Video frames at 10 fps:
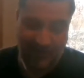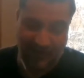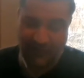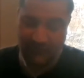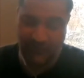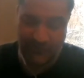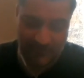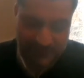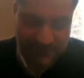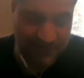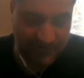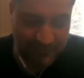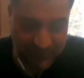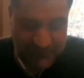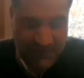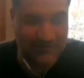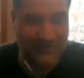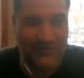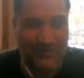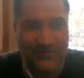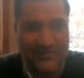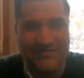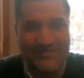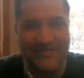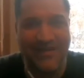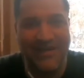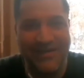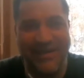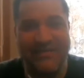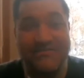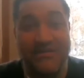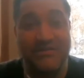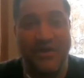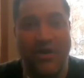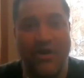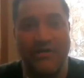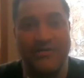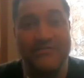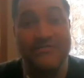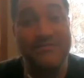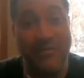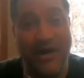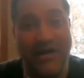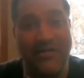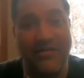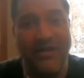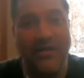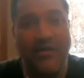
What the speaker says: I love Brendan Burchard too. He has such an honest smile